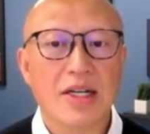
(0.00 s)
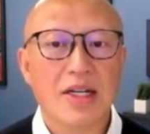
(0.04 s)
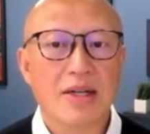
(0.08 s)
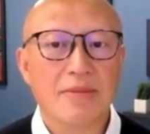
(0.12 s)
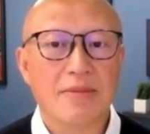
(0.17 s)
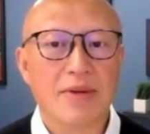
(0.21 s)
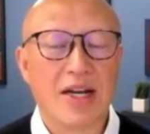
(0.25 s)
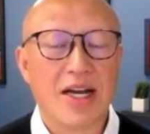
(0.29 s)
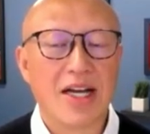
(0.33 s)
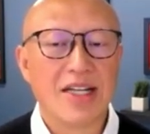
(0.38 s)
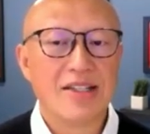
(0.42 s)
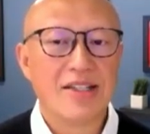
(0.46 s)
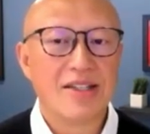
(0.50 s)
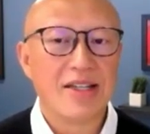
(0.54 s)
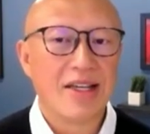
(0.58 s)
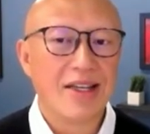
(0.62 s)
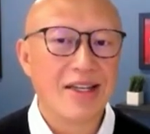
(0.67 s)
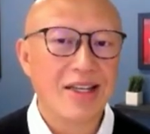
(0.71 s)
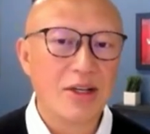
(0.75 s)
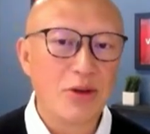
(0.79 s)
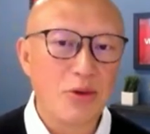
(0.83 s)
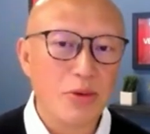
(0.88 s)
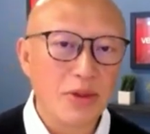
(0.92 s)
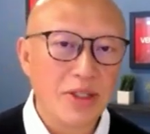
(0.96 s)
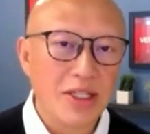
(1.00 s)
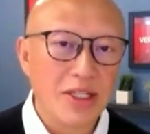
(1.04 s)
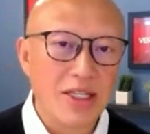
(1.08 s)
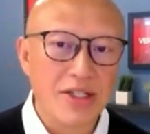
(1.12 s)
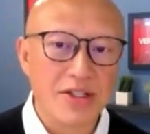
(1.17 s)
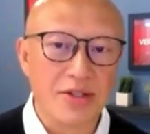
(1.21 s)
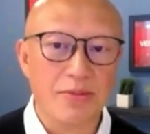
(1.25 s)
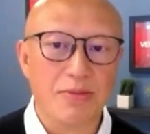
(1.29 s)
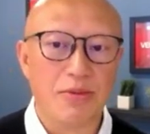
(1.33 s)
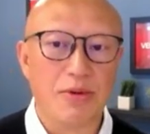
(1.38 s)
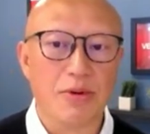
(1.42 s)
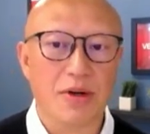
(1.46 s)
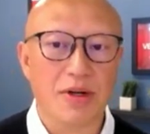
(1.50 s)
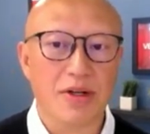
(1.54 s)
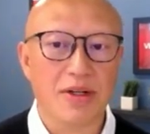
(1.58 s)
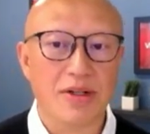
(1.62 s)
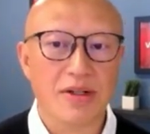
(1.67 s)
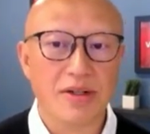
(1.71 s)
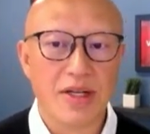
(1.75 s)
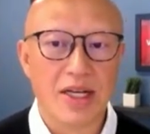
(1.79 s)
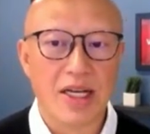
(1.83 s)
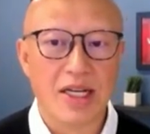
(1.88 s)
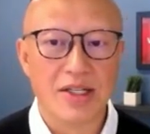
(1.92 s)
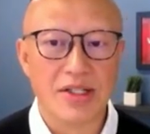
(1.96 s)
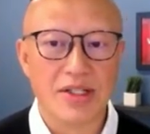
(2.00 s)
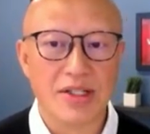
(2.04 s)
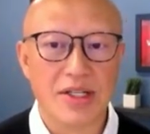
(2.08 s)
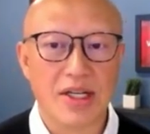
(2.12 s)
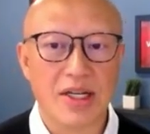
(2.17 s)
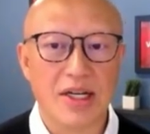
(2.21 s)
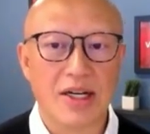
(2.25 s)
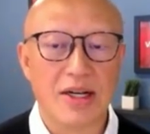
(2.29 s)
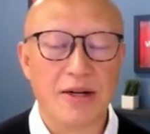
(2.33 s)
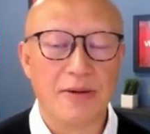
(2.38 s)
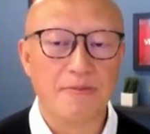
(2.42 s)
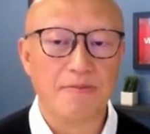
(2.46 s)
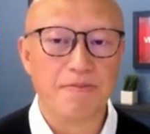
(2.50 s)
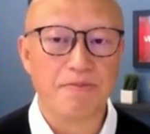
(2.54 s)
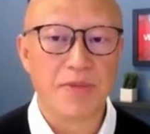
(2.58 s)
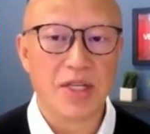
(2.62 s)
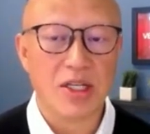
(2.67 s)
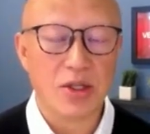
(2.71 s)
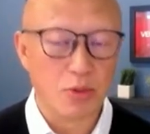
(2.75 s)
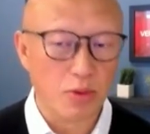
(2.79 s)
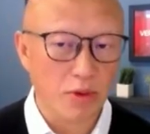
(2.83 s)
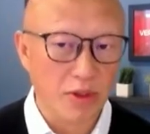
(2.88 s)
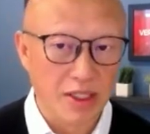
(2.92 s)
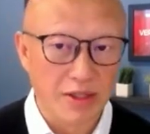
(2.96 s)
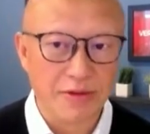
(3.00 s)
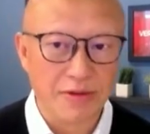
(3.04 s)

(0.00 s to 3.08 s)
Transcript: But I'd say equally as important as um, as we're